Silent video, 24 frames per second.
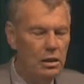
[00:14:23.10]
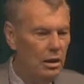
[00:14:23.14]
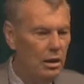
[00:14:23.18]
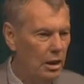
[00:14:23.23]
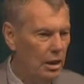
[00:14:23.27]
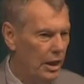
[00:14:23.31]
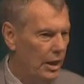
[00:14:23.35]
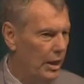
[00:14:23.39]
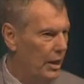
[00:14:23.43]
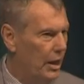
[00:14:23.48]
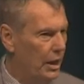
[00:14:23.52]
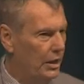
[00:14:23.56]

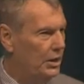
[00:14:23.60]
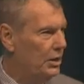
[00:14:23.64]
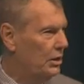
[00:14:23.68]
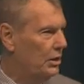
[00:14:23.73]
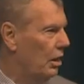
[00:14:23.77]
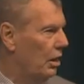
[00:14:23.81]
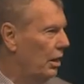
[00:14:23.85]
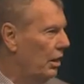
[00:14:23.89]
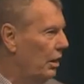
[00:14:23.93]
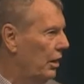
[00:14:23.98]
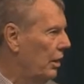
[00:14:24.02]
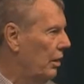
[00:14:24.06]
and I
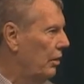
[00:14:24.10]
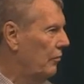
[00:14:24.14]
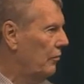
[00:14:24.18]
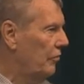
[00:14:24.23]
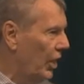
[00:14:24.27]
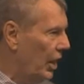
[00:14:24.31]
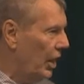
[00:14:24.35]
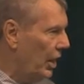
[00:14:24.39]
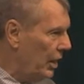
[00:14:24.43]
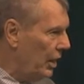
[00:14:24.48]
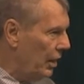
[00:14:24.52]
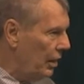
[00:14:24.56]
started
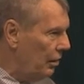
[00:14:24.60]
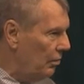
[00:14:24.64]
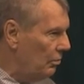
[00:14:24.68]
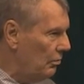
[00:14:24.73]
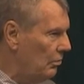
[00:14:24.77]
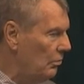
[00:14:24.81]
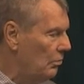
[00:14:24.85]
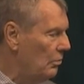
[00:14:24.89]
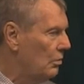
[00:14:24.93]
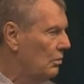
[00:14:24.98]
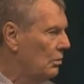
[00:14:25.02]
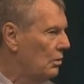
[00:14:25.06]
inviting
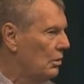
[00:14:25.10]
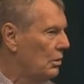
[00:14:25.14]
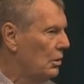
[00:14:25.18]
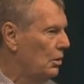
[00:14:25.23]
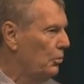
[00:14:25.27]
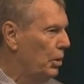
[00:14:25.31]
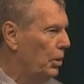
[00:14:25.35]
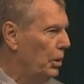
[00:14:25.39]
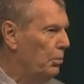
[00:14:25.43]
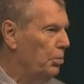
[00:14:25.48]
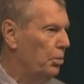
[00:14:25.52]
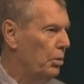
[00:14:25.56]

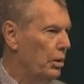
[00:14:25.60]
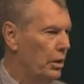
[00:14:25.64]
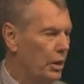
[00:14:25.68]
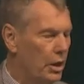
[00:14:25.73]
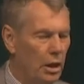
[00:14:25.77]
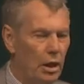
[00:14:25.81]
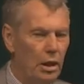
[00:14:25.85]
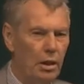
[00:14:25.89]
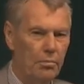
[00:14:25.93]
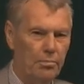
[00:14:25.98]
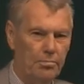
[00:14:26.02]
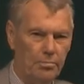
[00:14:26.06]
people to
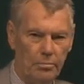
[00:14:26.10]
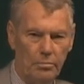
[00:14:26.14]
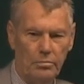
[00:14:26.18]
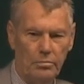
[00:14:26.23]
come.